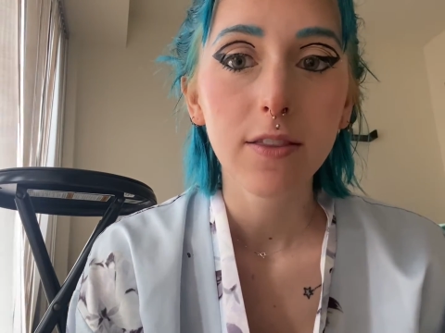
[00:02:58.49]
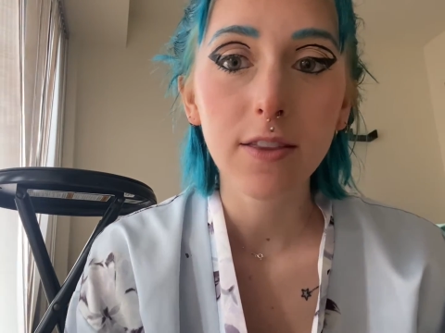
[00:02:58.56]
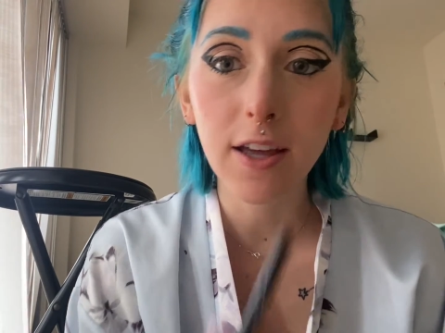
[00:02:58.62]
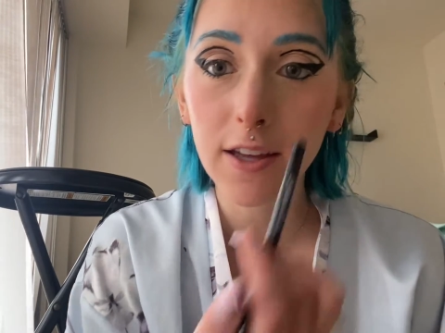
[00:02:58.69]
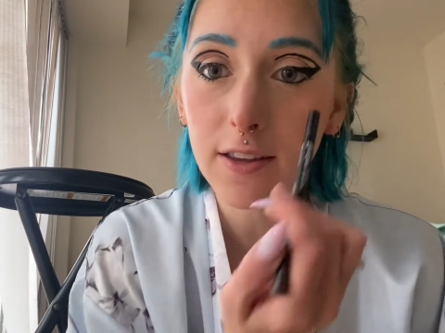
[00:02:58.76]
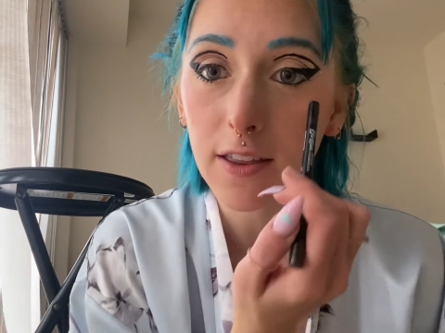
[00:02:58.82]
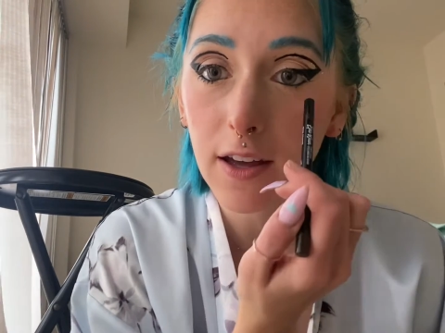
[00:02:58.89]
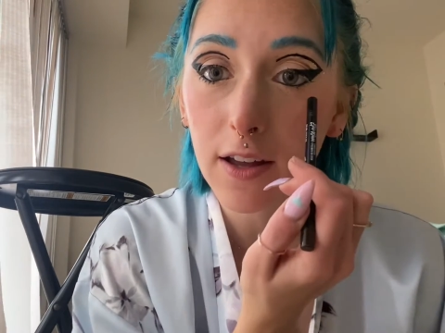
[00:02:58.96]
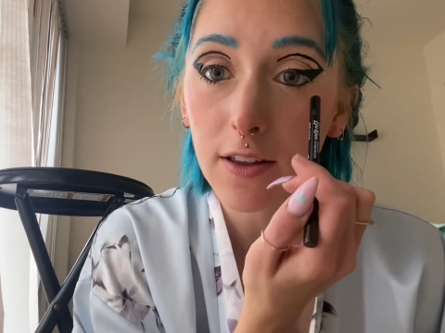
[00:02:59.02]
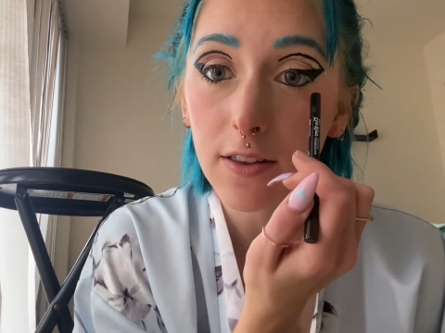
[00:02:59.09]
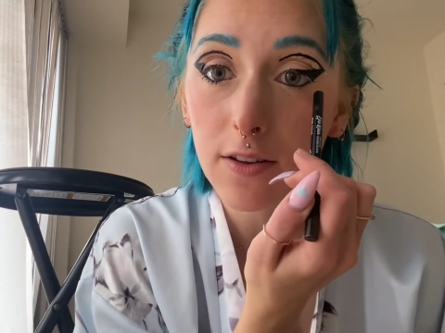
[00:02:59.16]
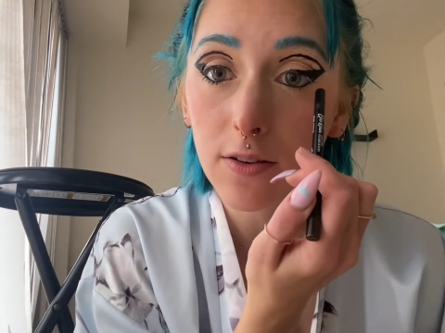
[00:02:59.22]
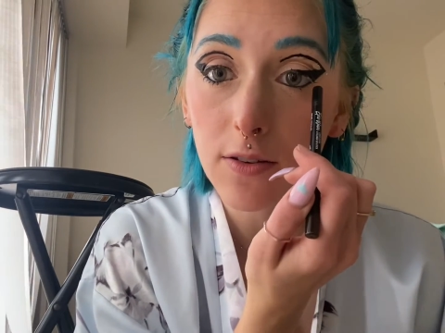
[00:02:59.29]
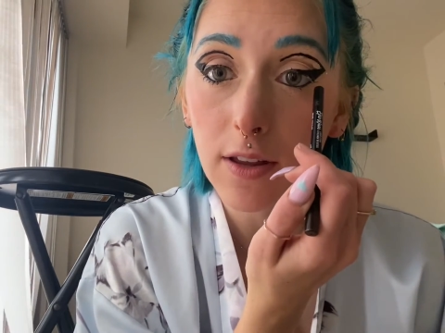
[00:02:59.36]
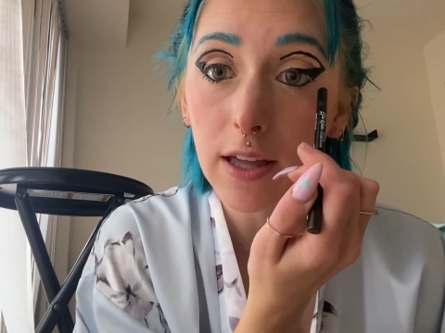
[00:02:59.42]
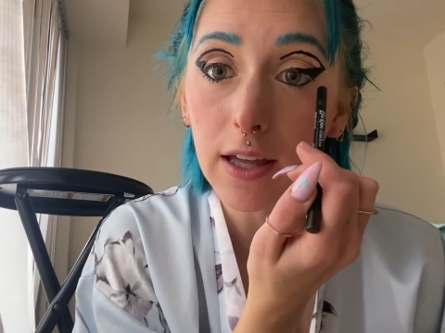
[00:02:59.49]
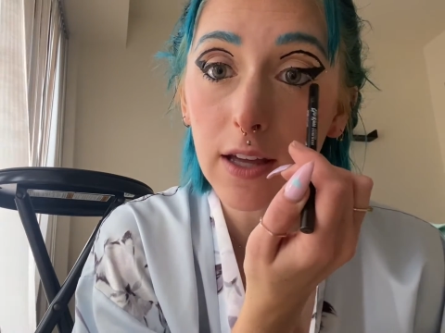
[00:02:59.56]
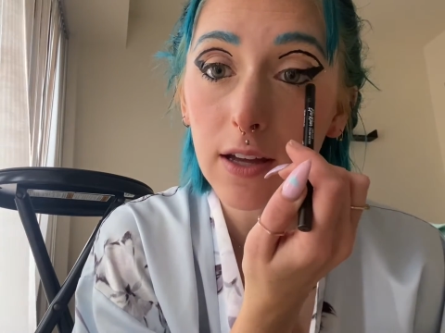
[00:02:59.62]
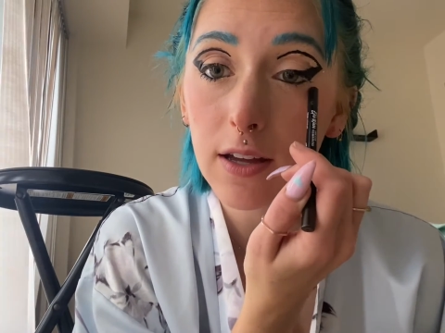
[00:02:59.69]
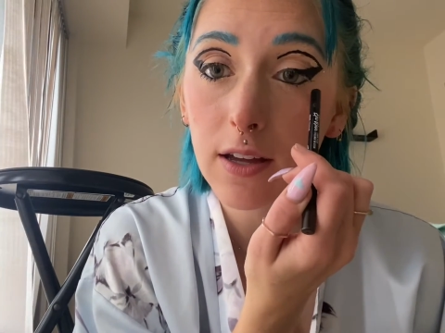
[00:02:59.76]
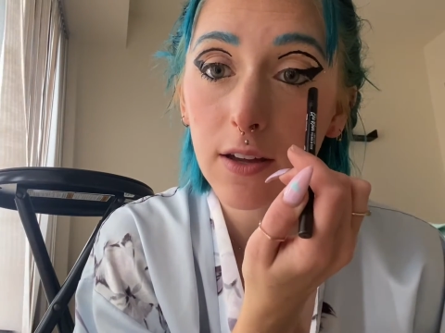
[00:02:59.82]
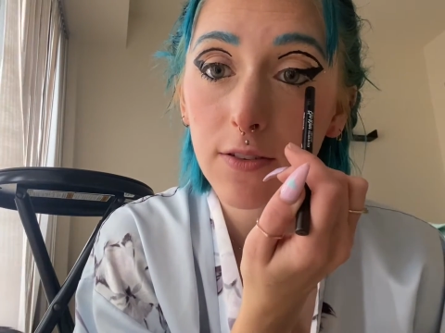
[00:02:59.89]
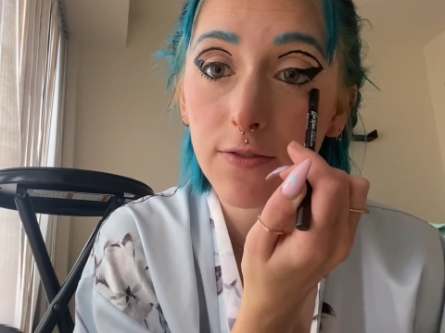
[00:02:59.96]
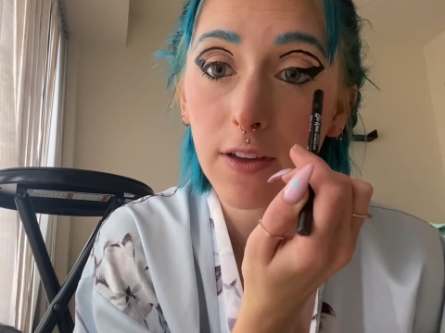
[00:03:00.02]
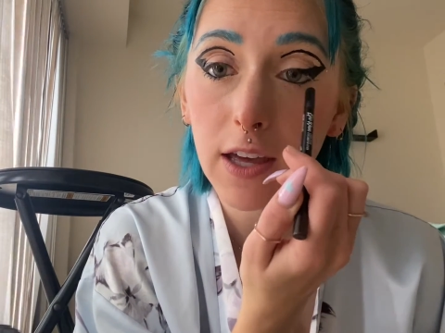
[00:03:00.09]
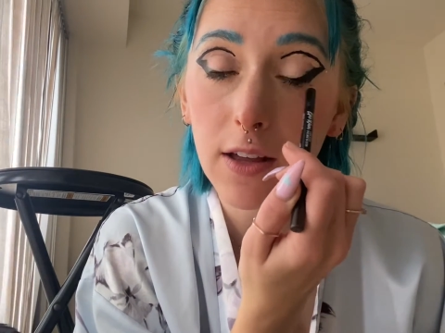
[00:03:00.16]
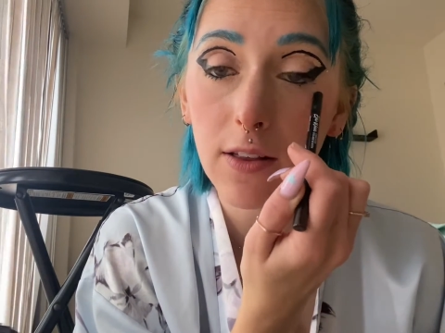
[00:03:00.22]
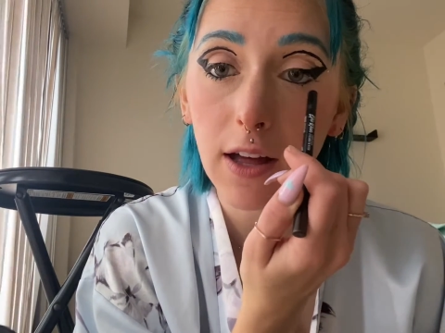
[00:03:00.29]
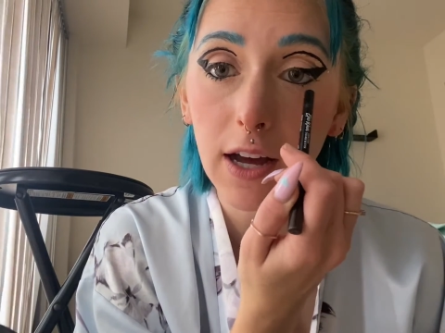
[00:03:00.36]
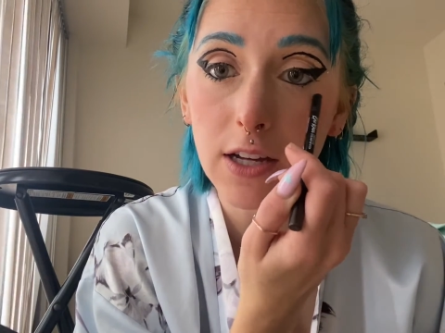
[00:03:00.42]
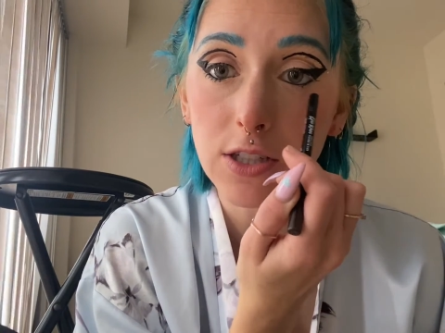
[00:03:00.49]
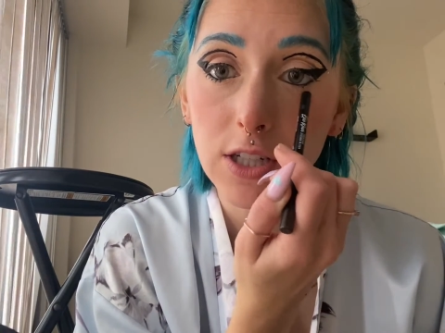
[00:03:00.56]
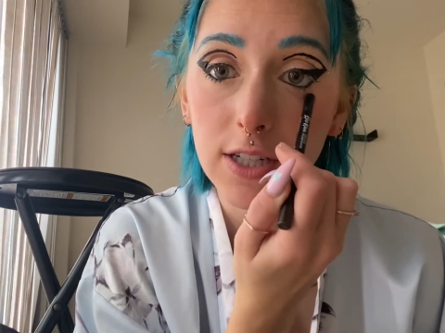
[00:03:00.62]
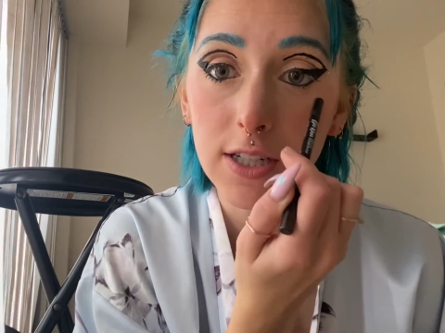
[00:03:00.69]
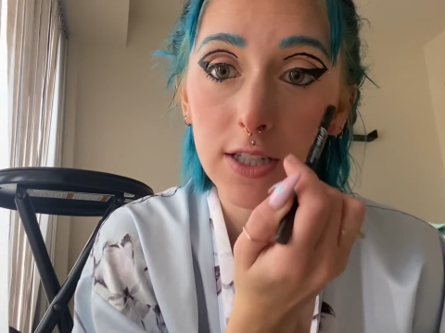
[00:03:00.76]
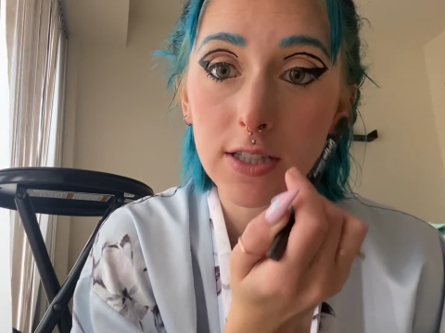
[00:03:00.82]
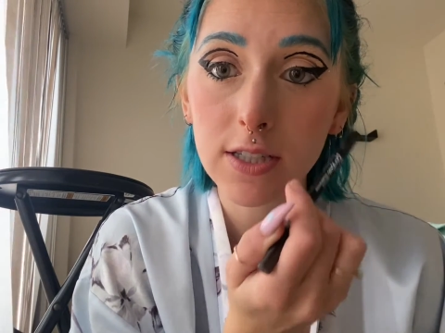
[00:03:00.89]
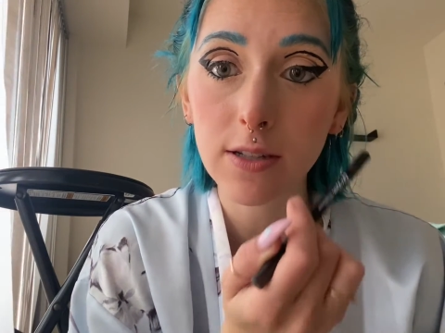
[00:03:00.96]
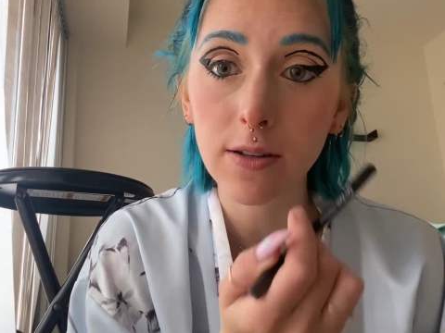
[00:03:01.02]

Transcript: the little like fake lashes